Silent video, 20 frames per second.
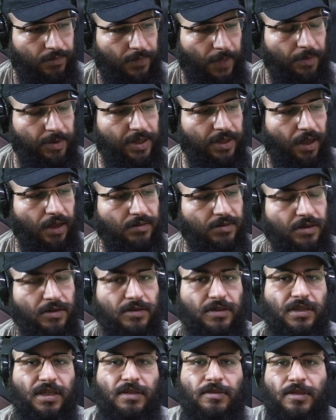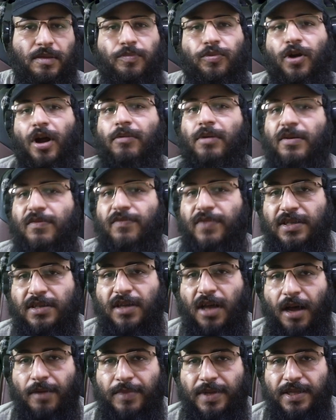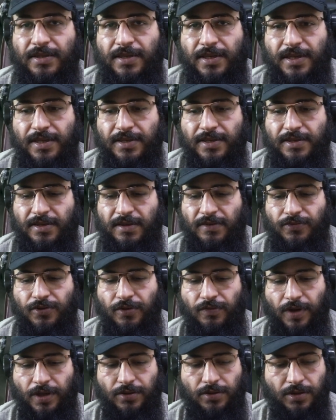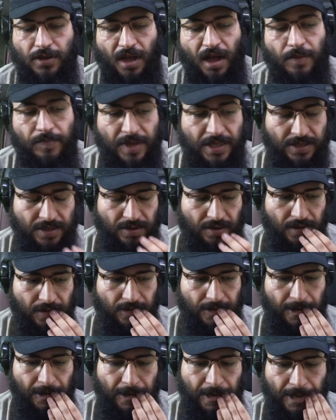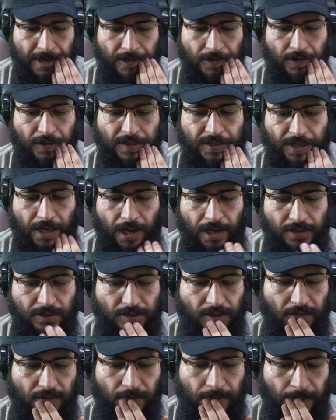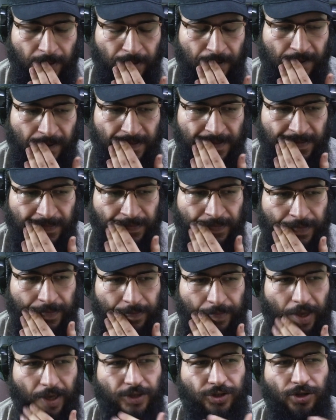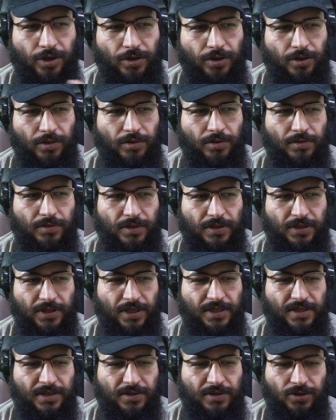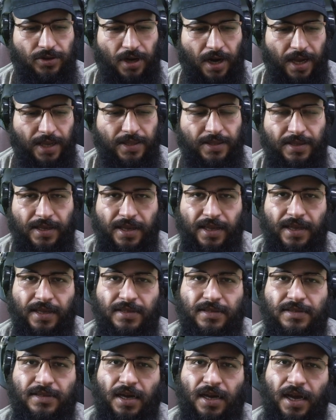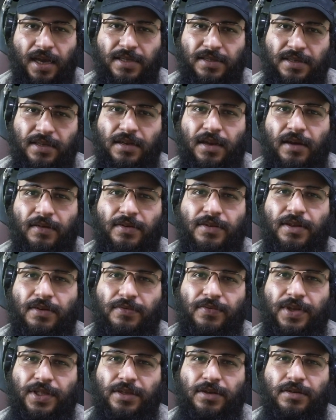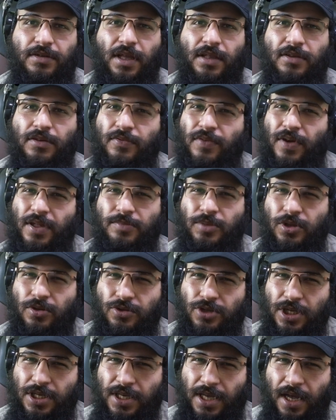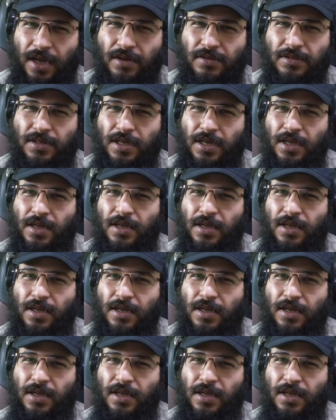I mean, uh, the, the problem with comment is if you want to comment a, a link or a title, make sure you just write the title of the video that you want me to check out,